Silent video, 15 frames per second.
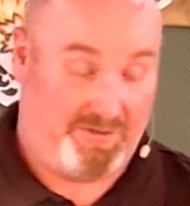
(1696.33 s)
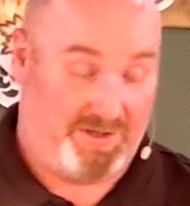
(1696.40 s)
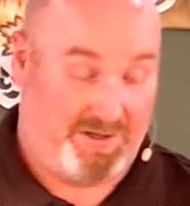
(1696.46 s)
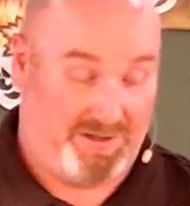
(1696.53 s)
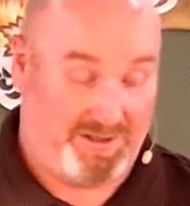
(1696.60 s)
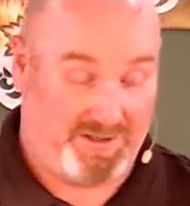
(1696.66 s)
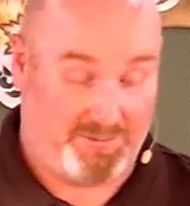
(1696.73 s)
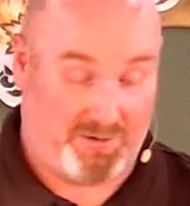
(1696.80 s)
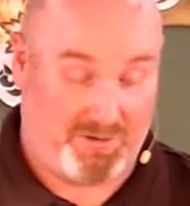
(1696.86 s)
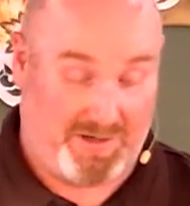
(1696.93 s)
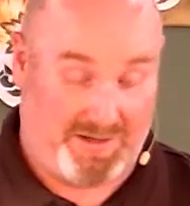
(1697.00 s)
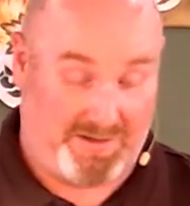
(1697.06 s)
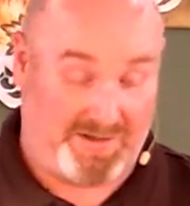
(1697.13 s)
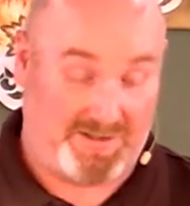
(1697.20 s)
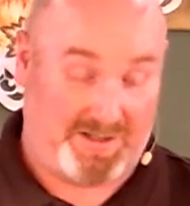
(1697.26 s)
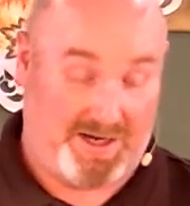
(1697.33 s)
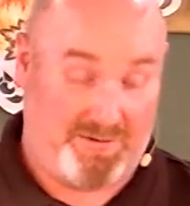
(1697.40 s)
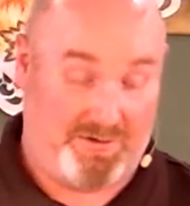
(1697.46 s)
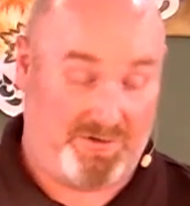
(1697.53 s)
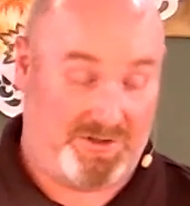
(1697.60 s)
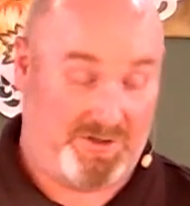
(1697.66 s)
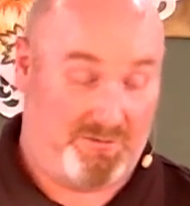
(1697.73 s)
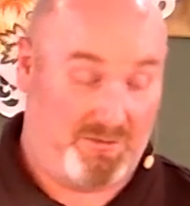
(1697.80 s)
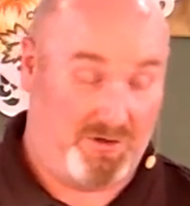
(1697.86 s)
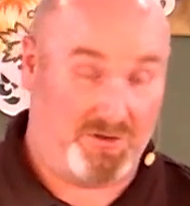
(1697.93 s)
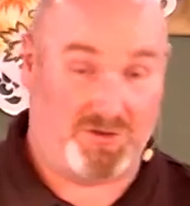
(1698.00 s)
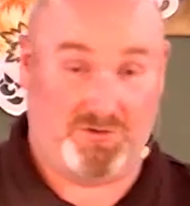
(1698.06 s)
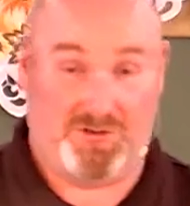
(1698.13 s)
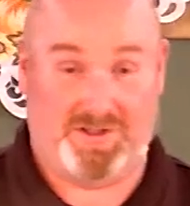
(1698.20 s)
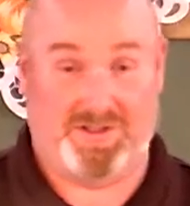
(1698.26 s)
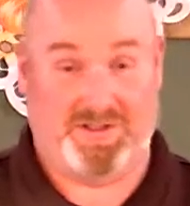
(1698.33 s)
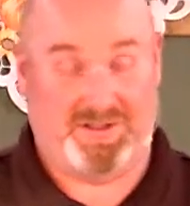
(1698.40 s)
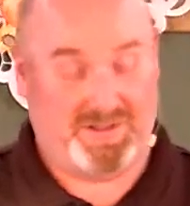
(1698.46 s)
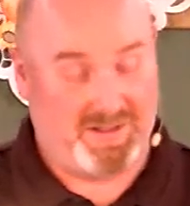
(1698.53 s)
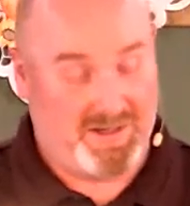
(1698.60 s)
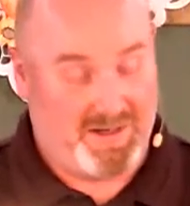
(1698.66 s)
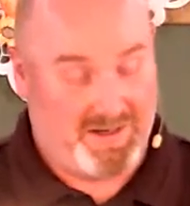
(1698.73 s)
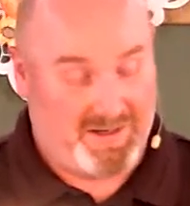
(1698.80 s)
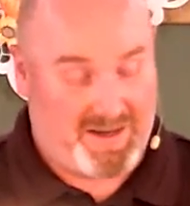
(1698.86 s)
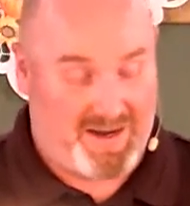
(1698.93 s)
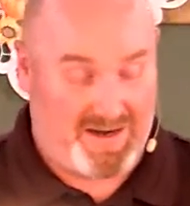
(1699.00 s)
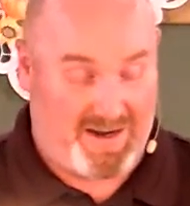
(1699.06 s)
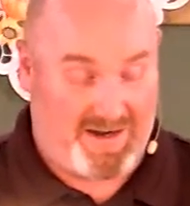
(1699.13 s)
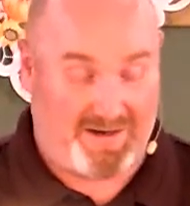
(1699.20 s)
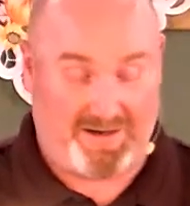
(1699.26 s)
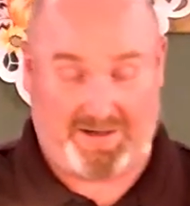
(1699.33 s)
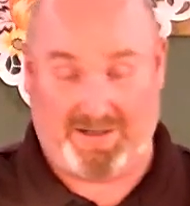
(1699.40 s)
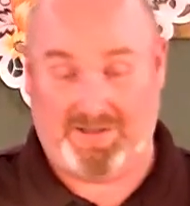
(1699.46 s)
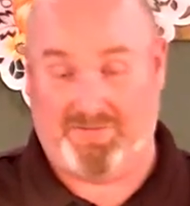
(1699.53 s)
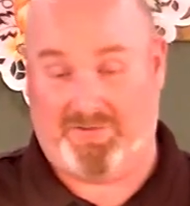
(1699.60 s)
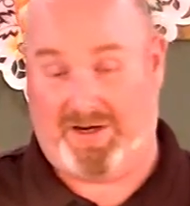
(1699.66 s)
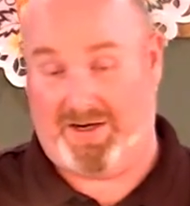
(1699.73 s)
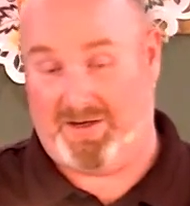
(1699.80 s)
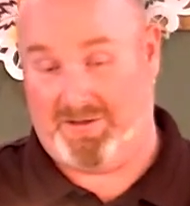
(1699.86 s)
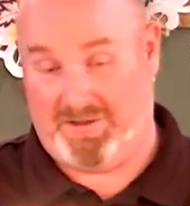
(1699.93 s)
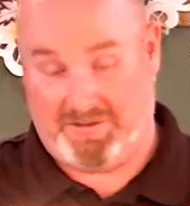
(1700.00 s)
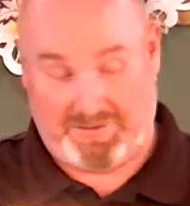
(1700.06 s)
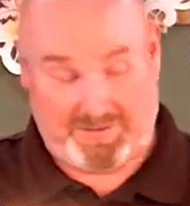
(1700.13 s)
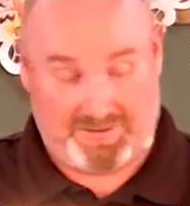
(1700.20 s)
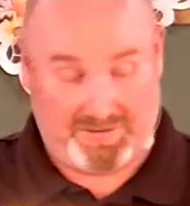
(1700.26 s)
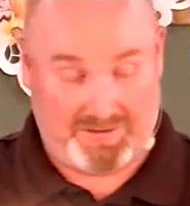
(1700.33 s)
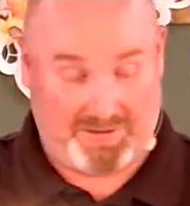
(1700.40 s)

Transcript: And at this time, it was tumultuous, it's chaotic, it's violent.